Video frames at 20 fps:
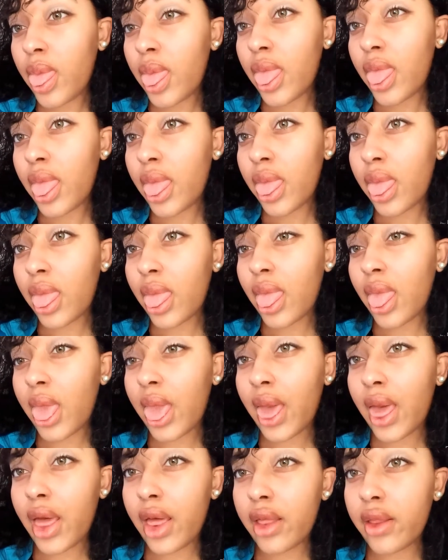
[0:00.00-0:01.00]
And I
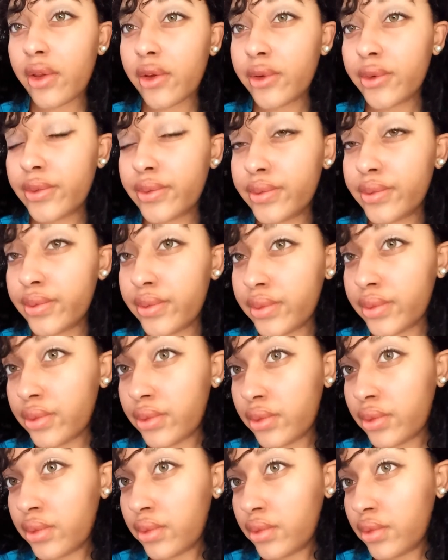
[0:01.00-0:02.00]
think I definitely wear this to
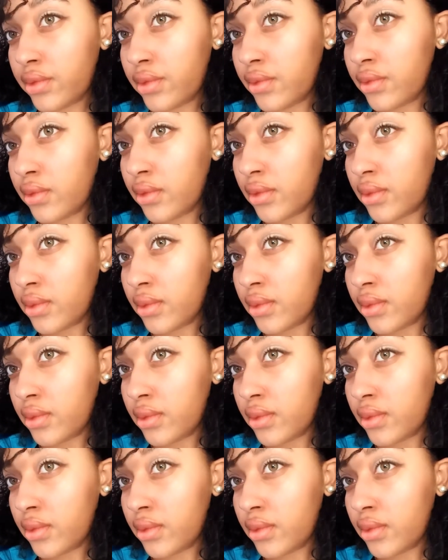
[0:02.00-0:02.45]
school because